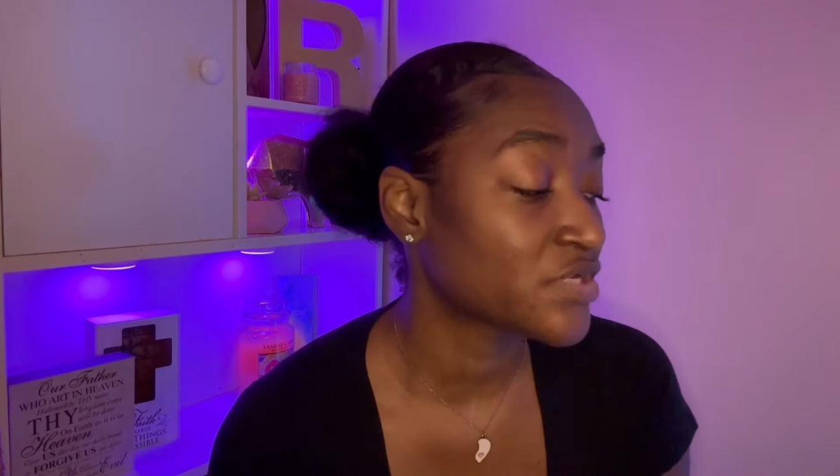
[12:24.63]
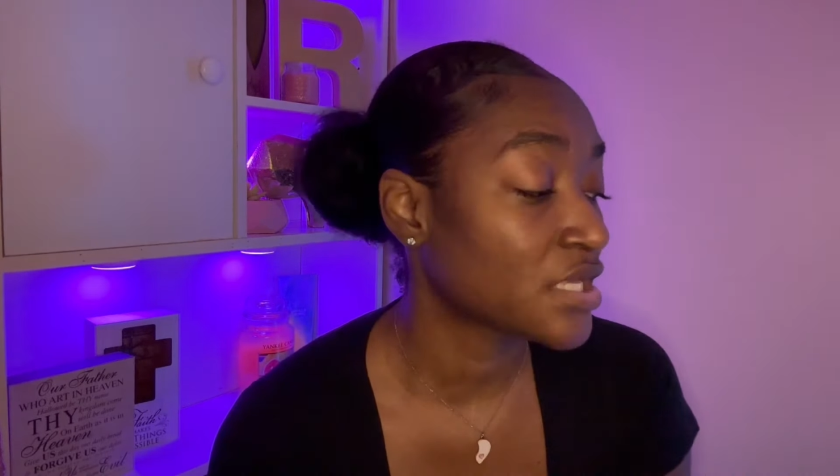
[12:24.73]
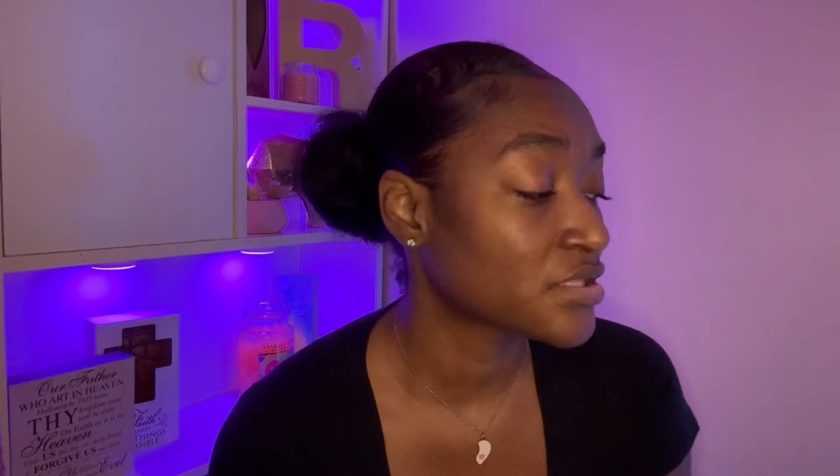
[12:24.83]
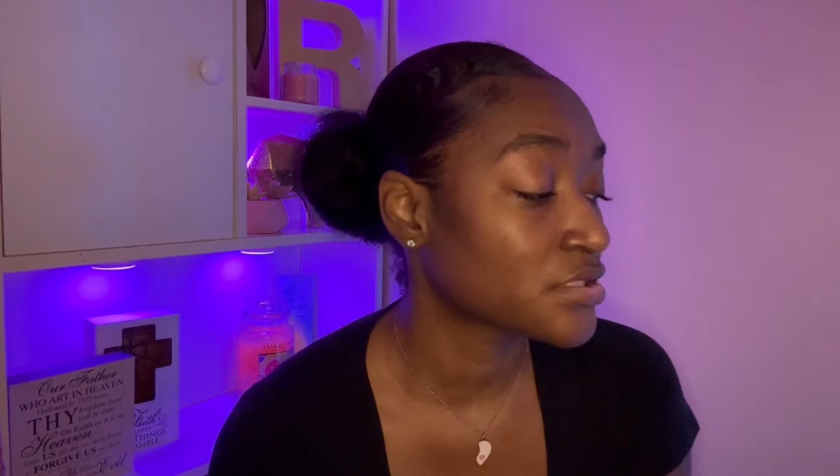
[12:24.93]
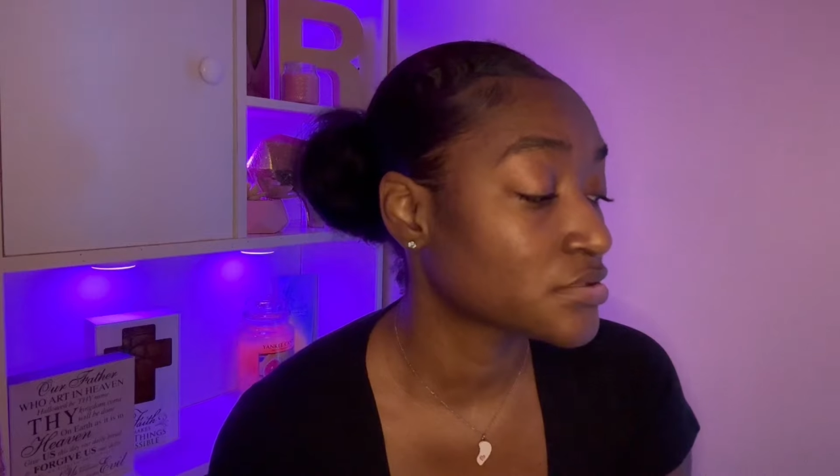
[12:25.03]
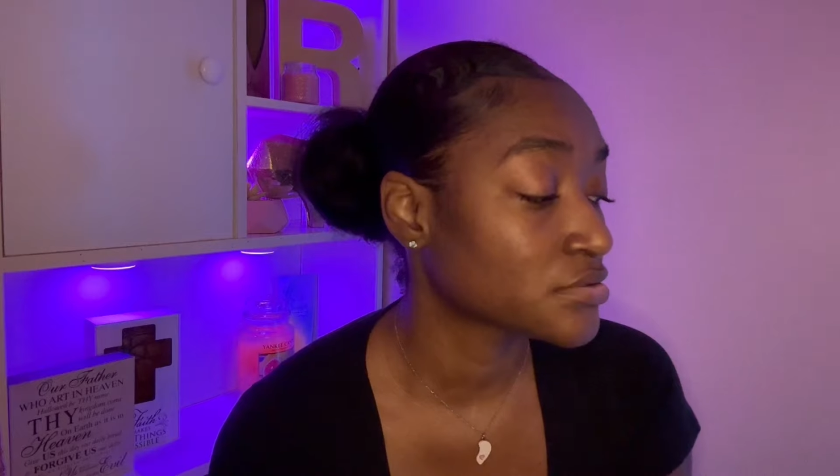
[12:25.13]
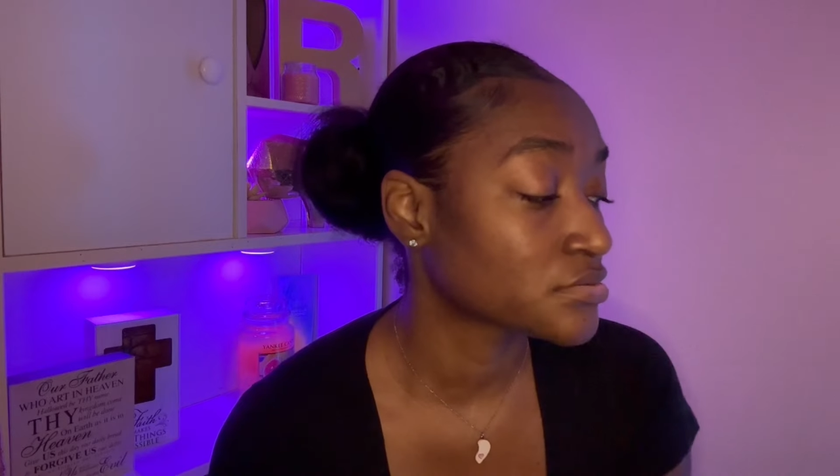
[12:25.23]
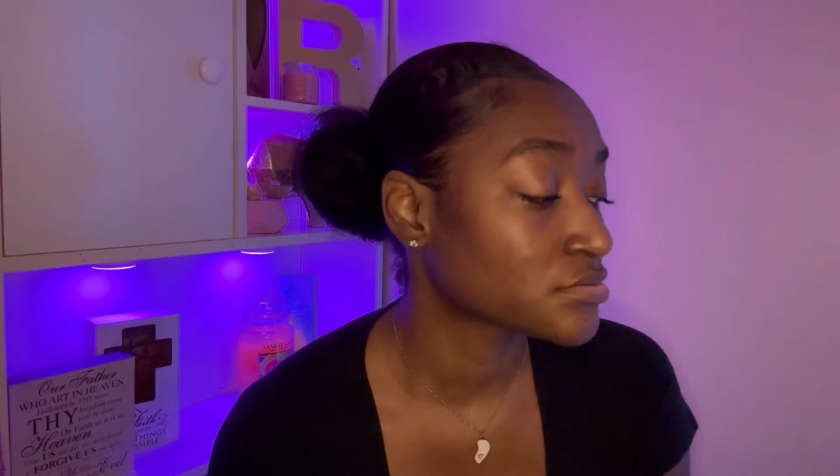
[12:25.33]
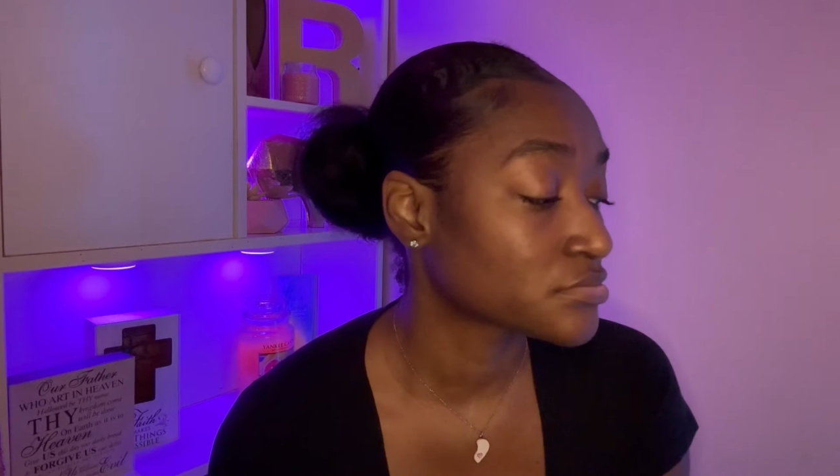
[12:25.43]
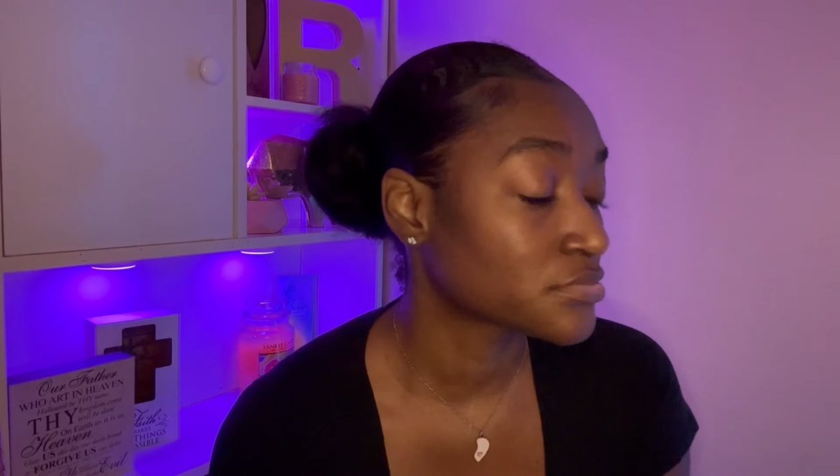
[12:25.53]
another
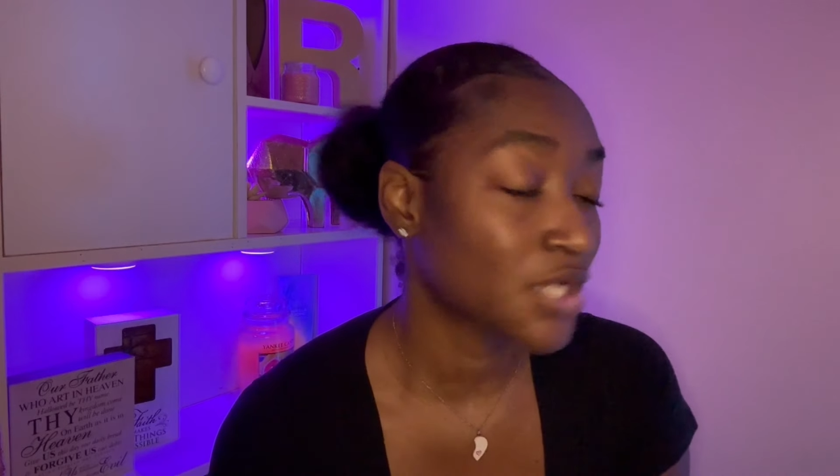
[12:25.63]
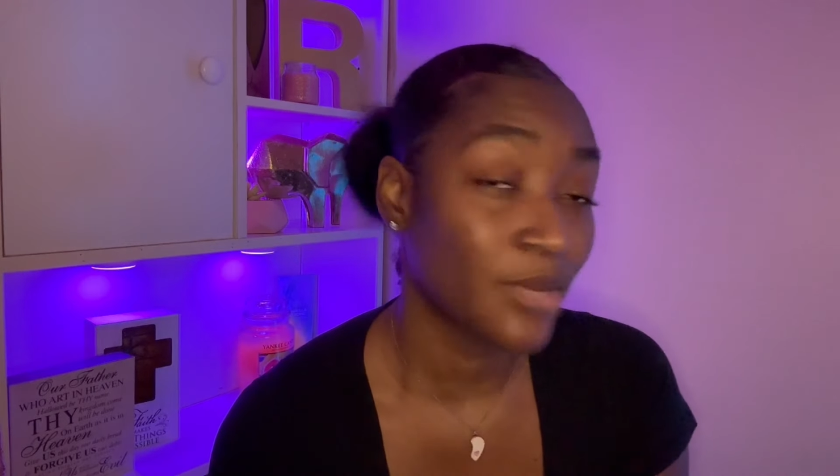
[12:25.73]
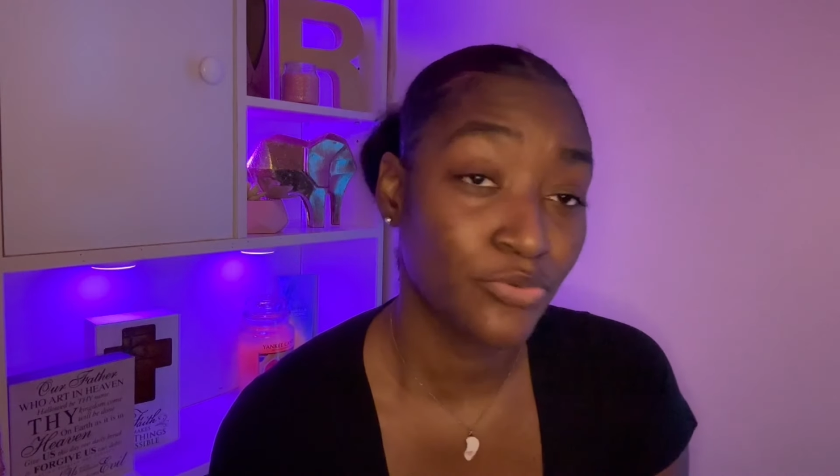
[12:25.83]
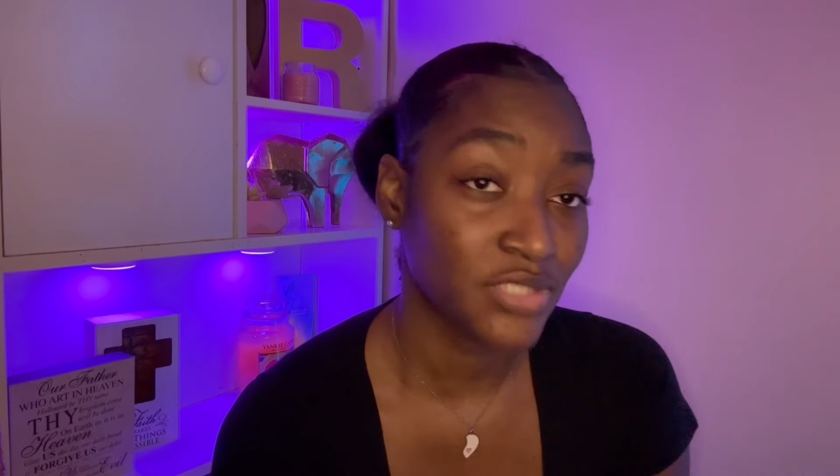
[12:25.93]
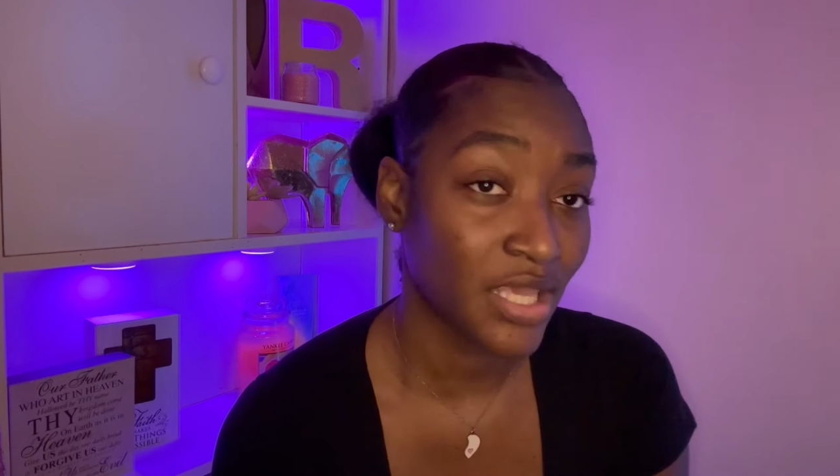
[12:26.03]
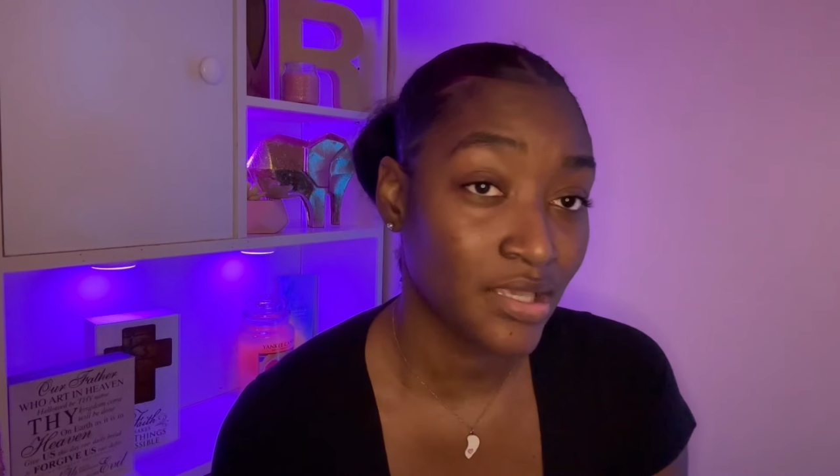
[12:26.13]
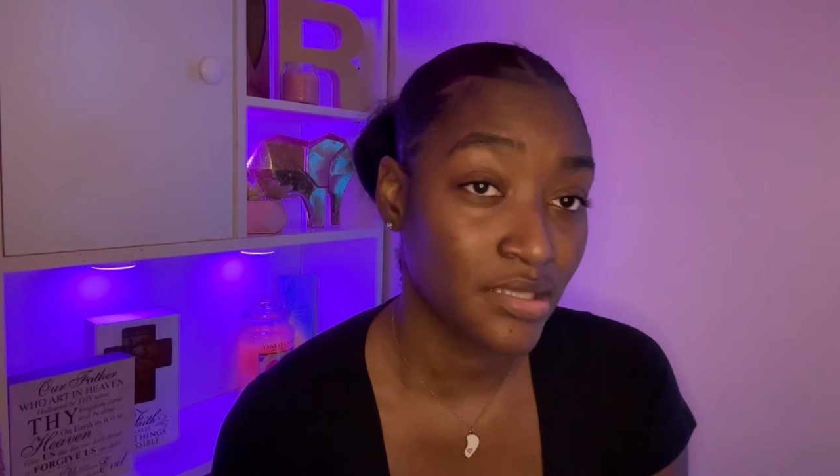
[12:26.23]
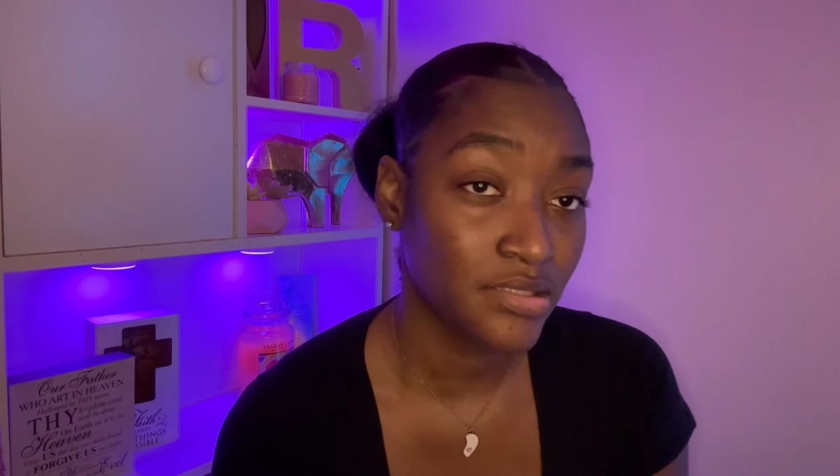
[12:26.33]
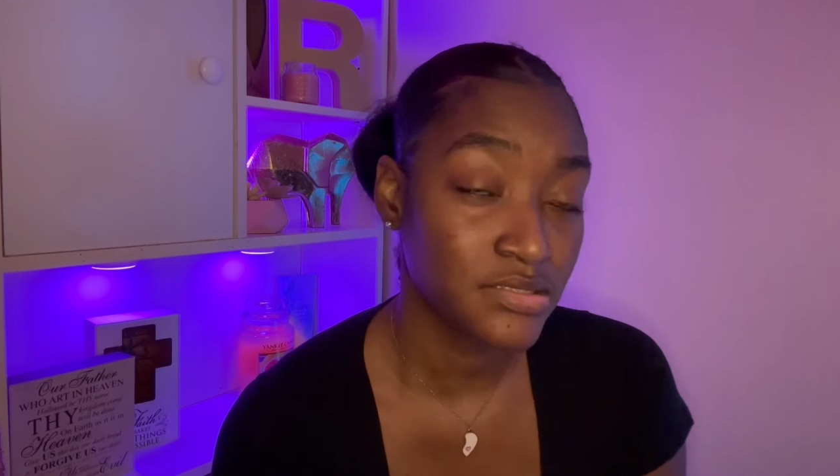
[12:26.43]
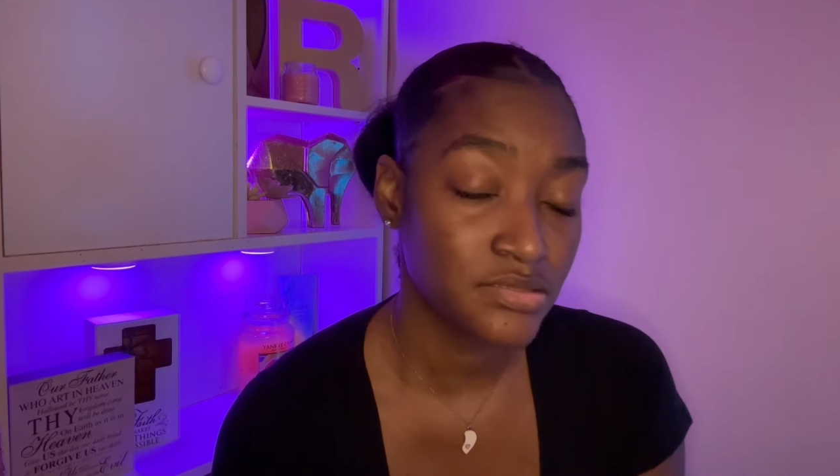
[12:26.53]
couple
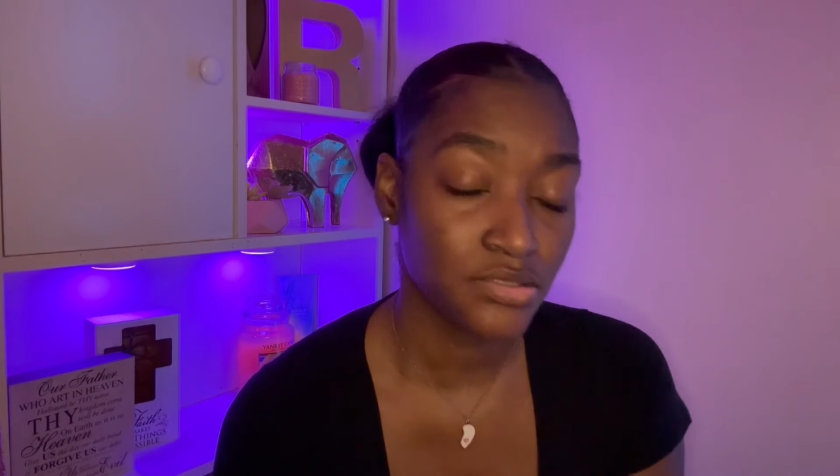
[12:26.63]
days,